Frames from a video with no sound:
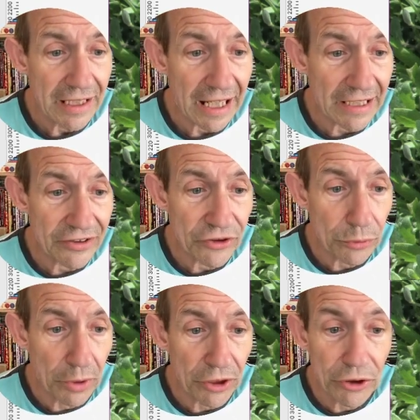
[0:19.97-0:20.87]
and
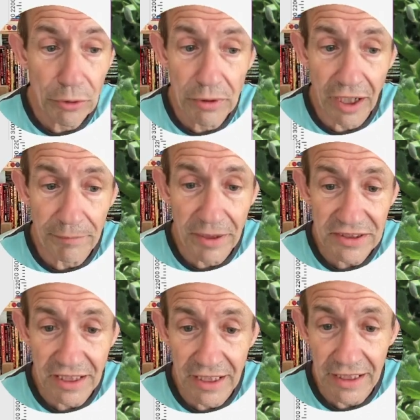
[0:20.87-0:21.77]
to New Live
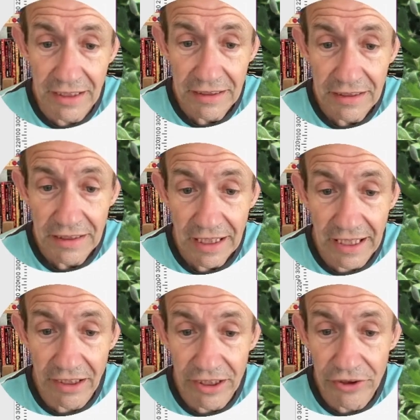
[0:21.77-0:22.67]
Mask Layer,
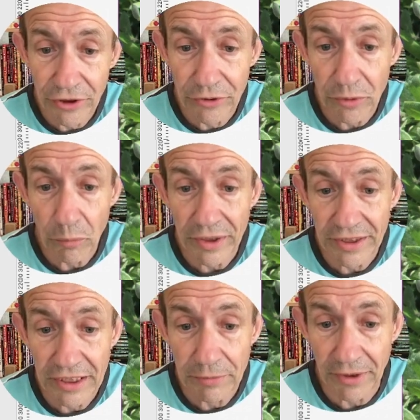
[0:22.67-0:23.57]
and I can use one of
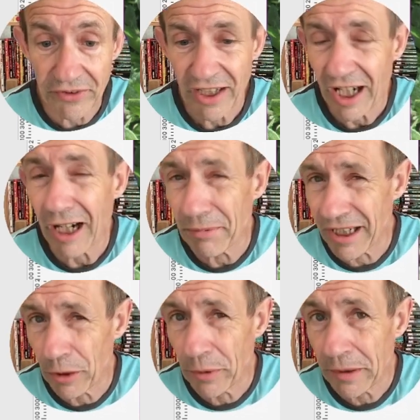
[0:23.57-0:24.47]
these ones. I'm going
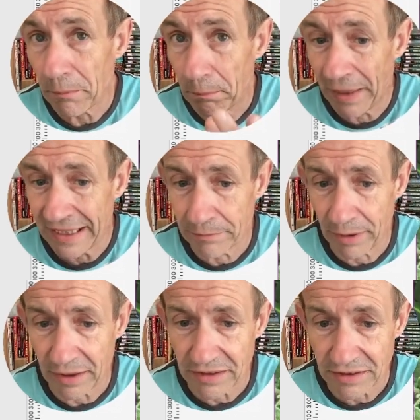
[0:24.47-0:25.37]
to go with Band
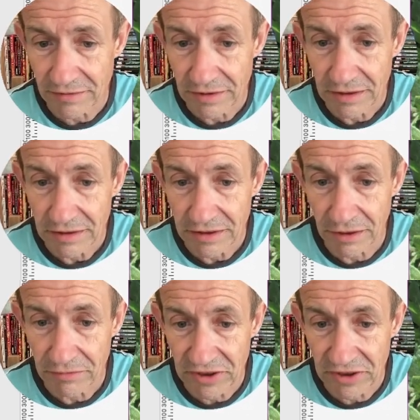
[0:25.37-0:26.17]
Pass. So